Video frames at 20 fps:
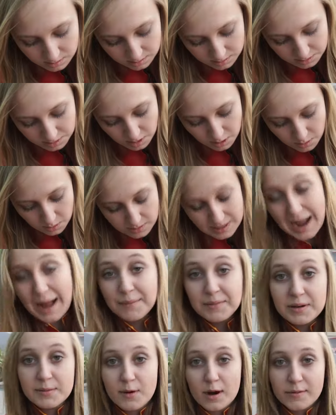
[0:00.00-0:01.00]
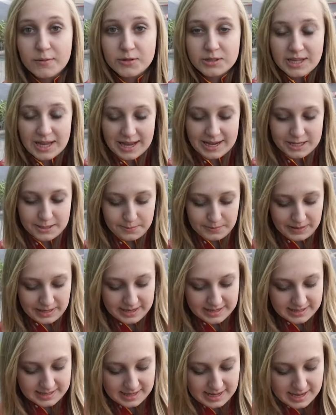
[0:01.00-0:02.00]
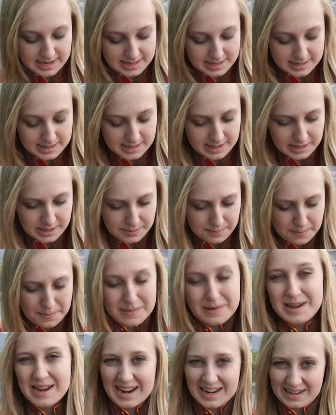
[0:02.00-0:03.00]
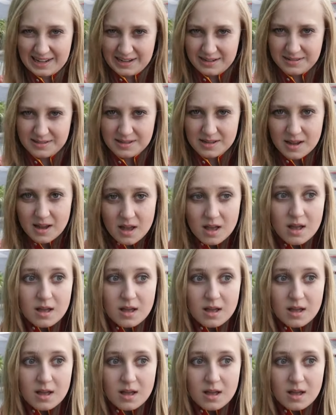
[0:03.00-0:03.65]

So, Captain Marvel takes place in the 90s.